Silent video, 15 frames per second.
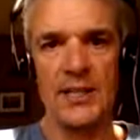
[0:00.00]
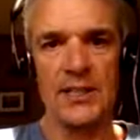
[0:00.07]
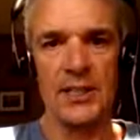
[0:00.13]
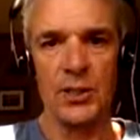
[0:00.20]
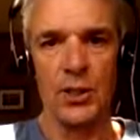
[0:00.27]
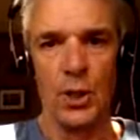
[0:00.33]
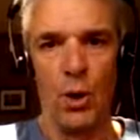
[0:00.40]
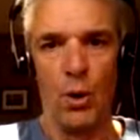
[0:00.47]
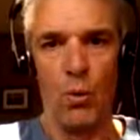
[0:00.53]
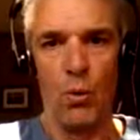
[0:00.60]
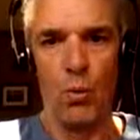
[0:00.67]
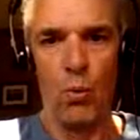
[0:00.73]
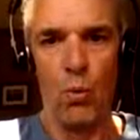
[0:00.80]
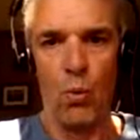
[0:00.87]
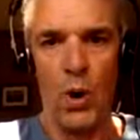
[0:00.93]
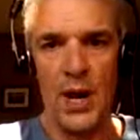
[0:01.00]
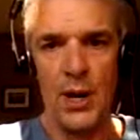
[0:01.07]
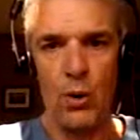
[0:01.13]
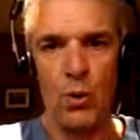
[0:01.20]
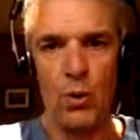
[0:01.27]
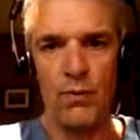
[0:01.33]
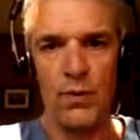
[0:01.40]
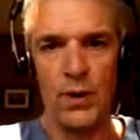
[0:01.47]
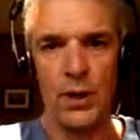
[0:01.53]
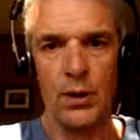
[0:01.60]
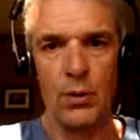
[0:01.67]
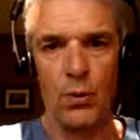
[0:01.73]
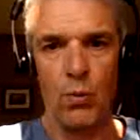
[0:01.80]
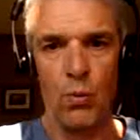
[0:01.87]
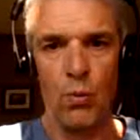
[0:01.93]
it's 1 over
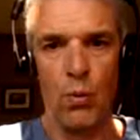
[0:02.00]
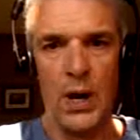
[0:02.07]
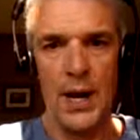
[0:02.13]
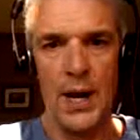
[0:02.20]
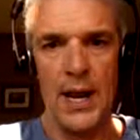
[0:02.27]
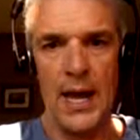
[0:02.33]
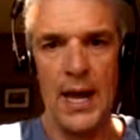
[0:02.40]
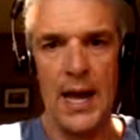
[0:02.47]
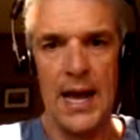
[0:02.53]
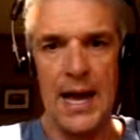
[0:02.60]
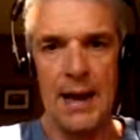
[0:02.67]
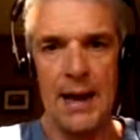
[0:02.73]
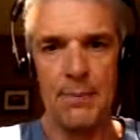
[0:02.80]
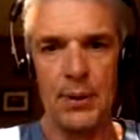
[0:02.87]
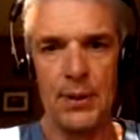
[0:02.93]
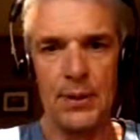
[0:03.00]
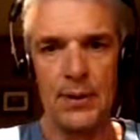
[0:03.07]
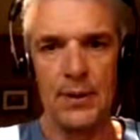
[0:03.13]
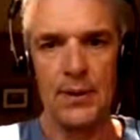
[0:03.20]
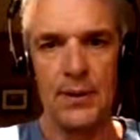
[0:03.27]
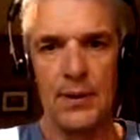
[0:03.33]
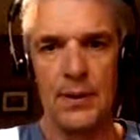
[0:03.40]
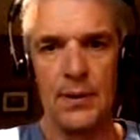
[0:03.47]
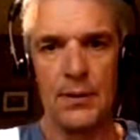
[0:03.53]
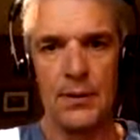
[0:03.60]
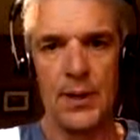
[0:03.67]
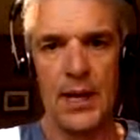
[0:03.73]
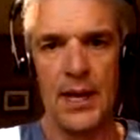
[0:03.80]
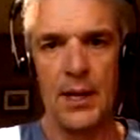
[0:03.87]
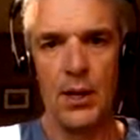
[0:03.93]
1 up,
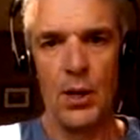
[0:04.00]
okay?